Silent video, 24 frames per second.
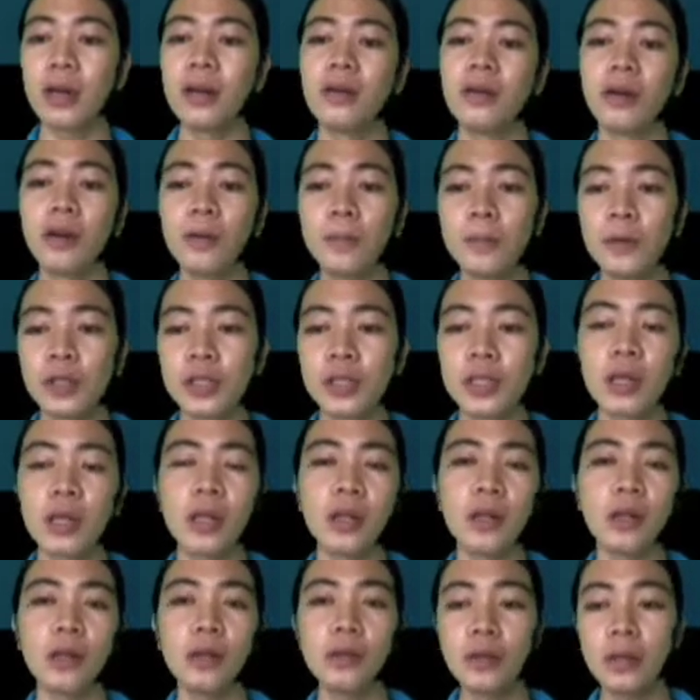are robots
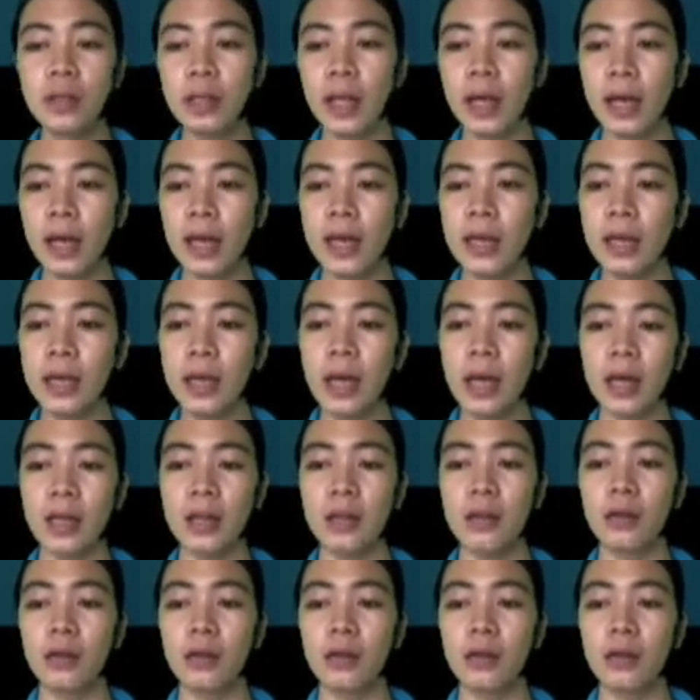that look like